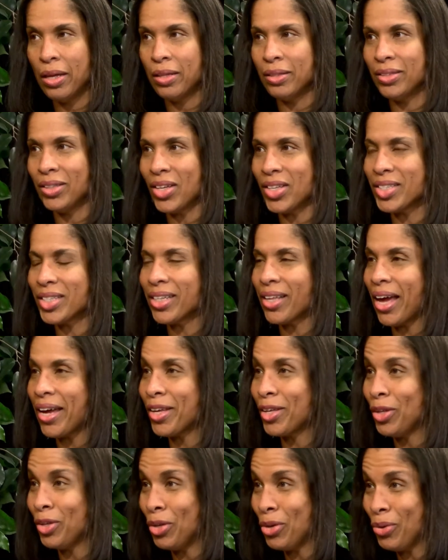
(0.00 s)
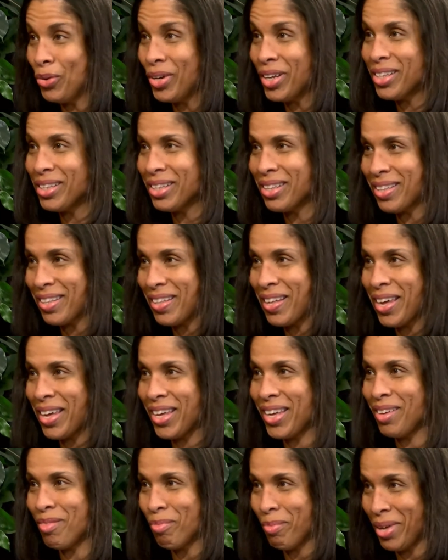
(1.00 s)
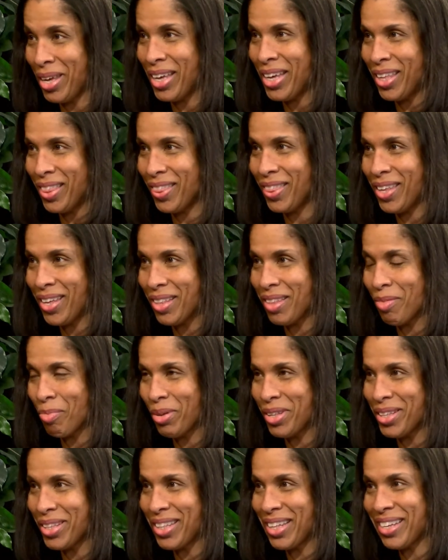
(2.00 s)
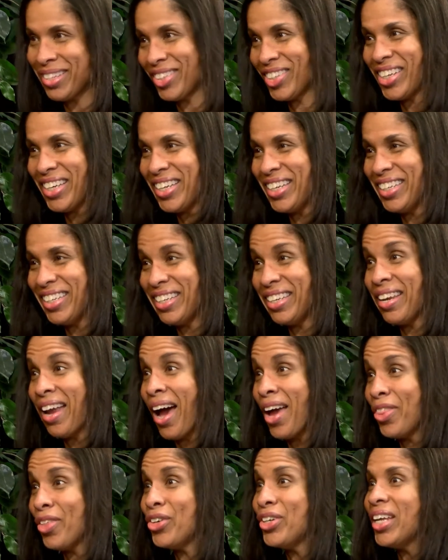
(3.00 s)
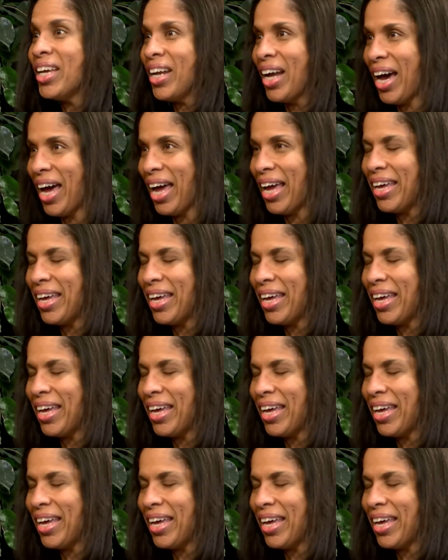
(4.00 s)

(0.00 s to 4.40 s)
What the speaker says: just like you didn't see me in this position, neither did I.